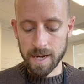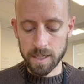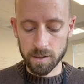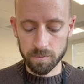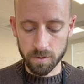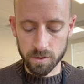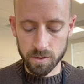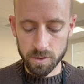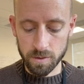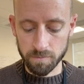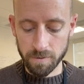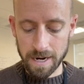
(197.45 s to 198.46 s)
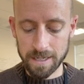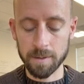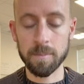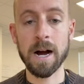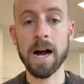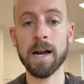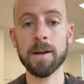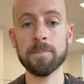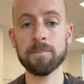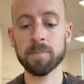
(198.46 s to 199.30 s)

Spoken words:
X first, divided by